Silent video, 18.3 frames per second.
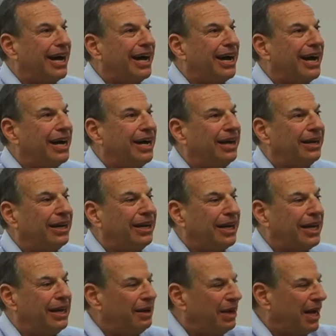
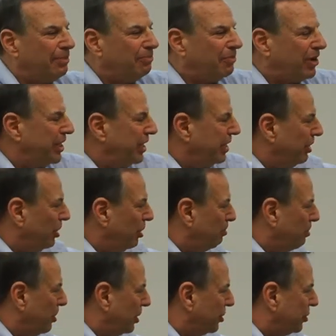I'm writing a little
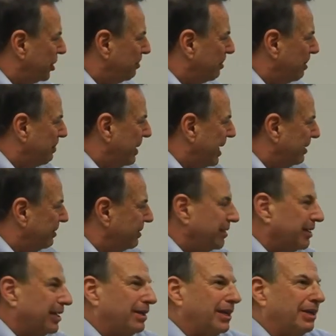book, Jim, about
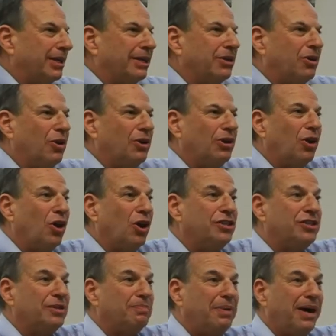that I call
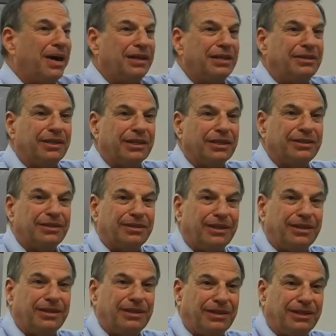Laws of Politics
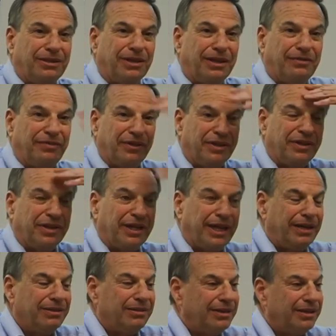that I figured
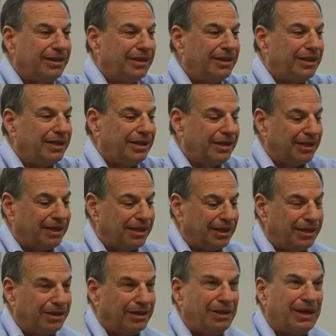out
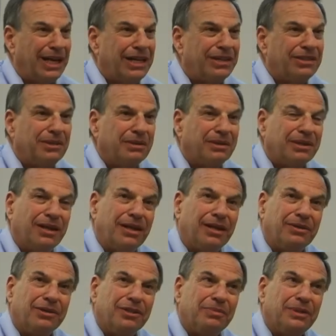as a
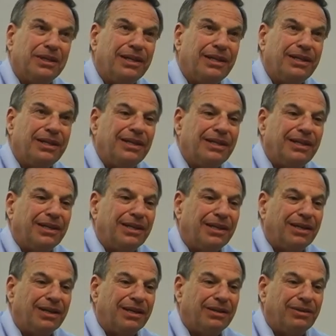congressman.
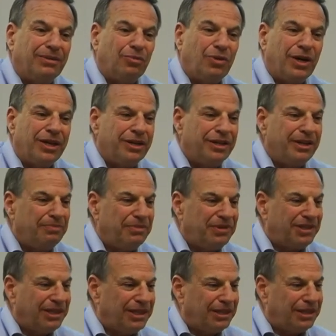One of them,
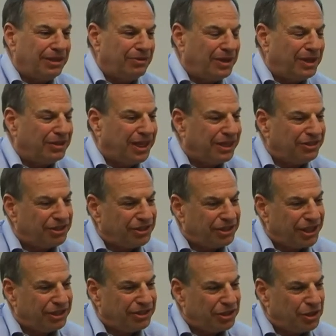well,
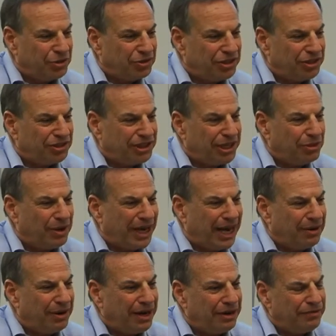it used to say, well,
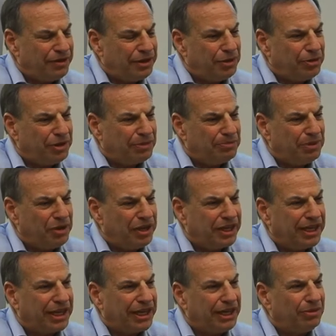however you
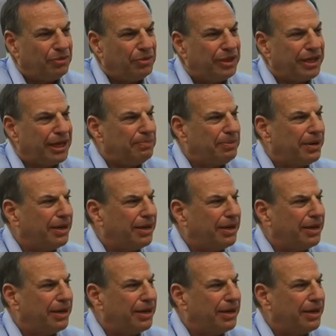communicate with a,